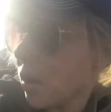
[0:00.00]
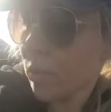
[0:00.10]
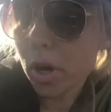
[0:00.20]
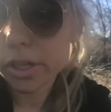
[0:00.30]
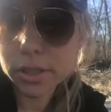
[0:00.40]

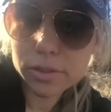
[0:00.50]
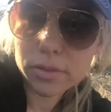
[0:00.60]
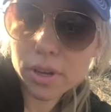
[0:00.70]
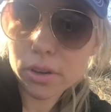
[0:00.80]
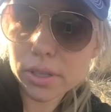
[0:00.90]
Bonnie's
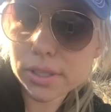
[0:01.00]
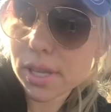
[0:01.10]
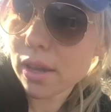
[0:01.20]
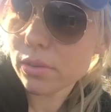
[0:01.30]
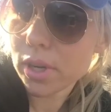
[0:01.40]
very
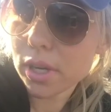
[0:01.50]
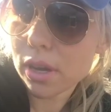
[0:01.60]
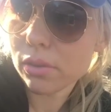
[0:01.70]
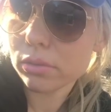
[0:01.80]
sad right now.